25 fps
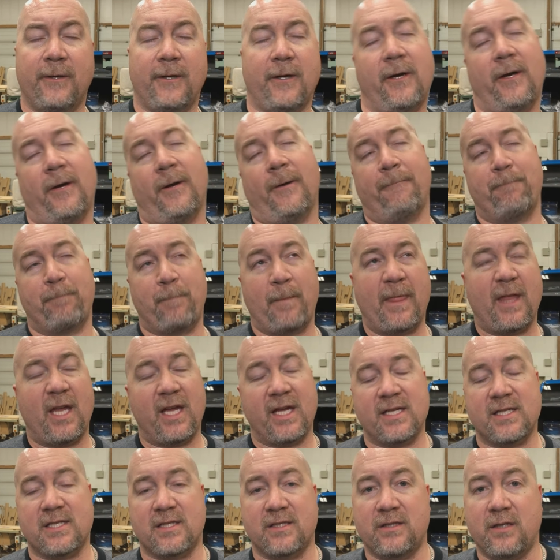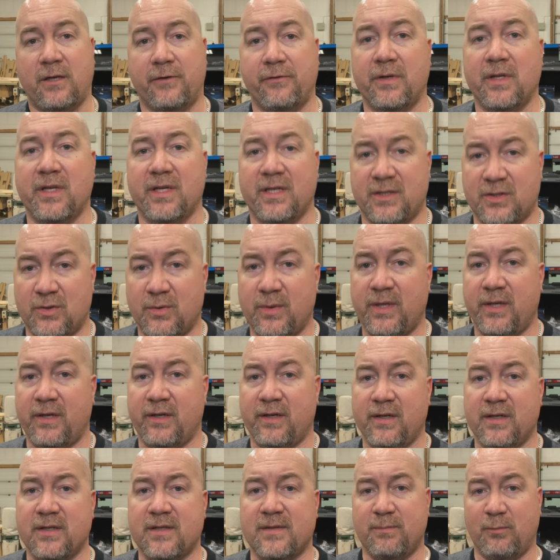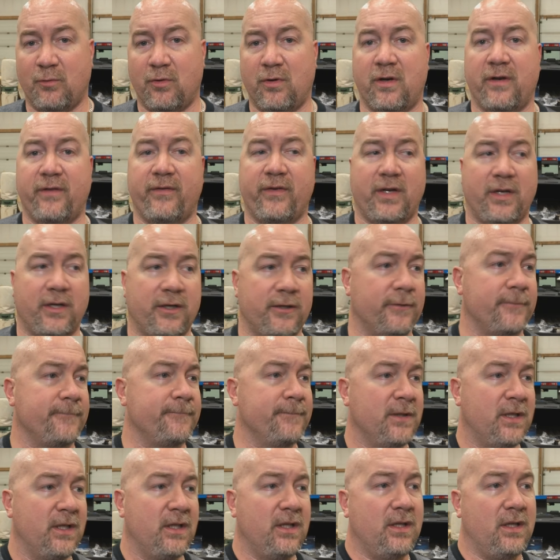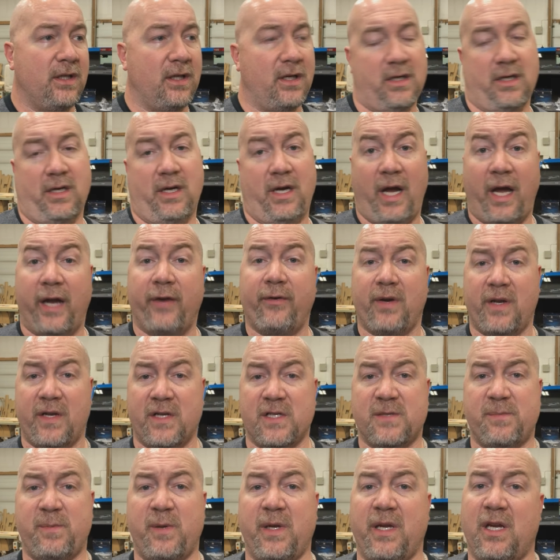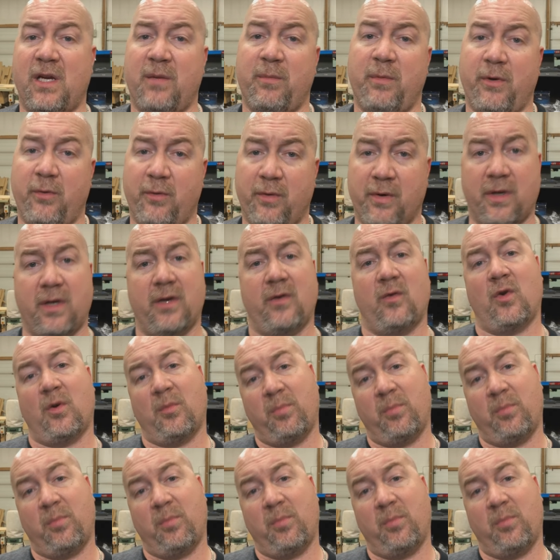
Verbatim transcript: Um, I guess it's not really a tweeter, it's more of a, a high range speaker, but we're gonna